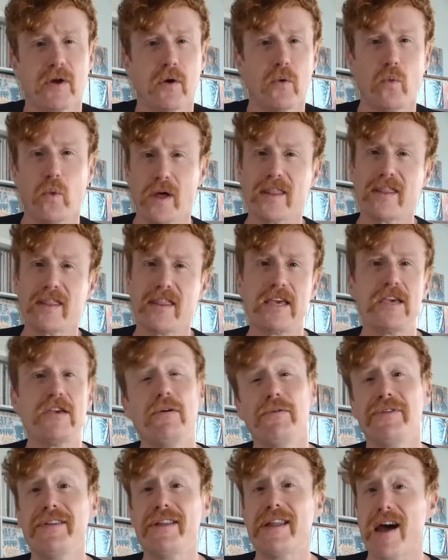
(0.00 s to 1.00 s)
One thing you'll
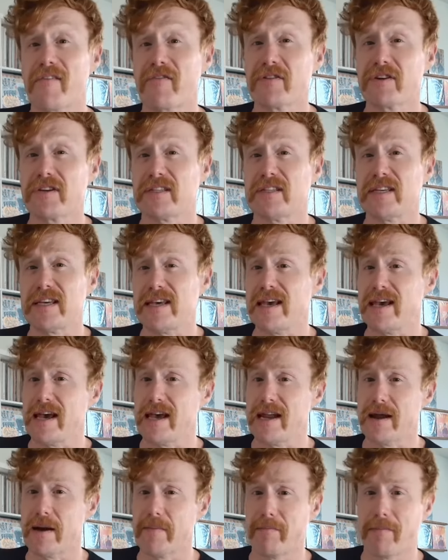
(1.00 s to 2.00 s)
never see
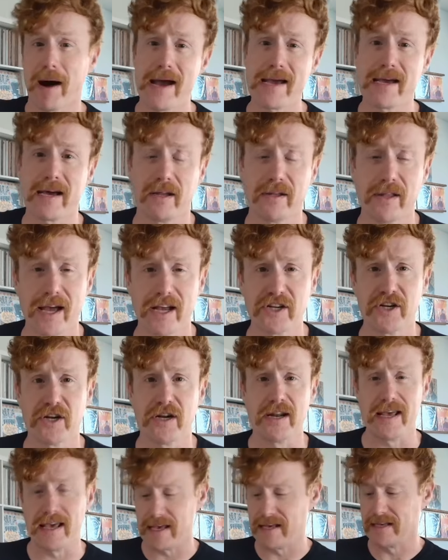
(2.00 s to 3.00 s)
in my collection
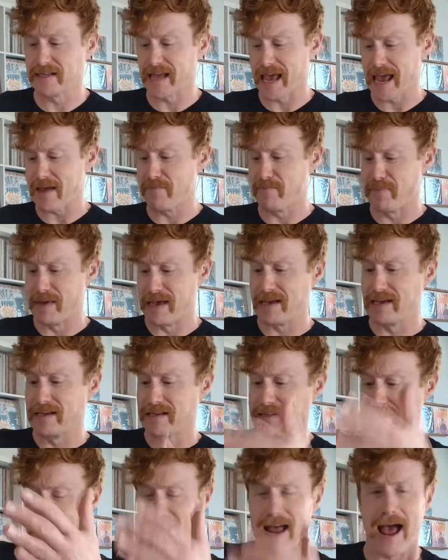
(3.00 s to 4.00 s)
is a big
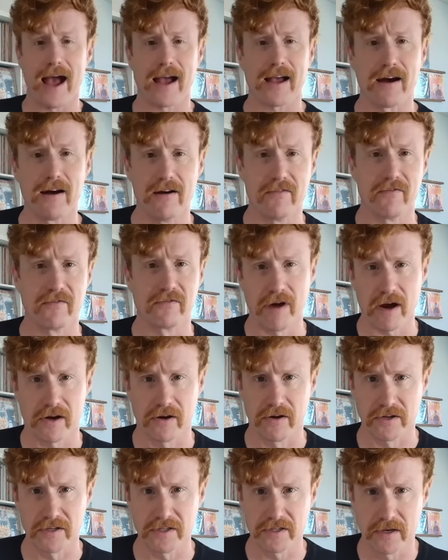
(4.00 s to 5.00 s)
stack of
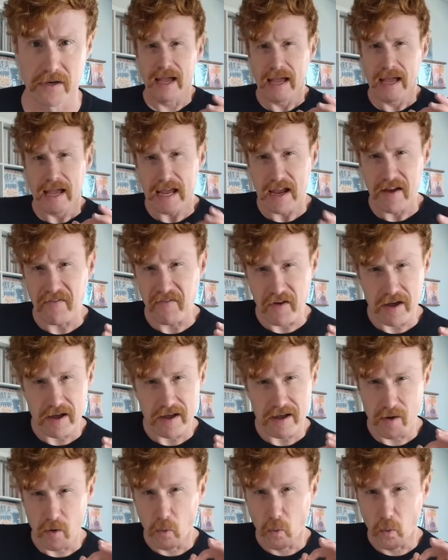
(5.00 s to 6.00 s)
records. If
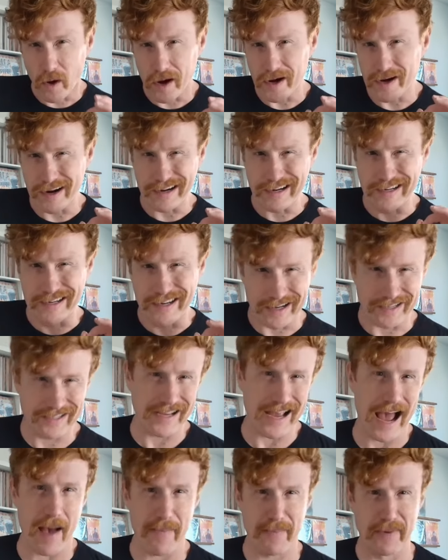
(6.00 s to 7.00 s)
one does
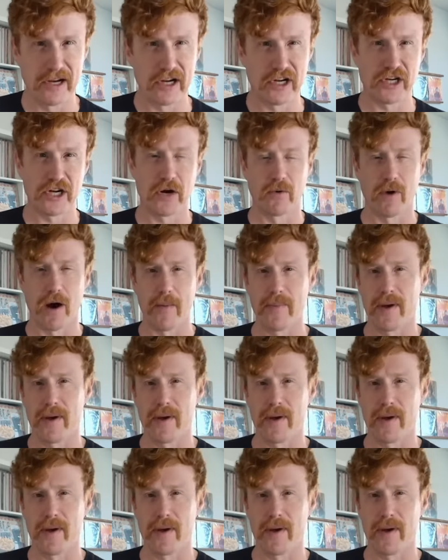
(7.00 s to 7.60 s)
happen to show up,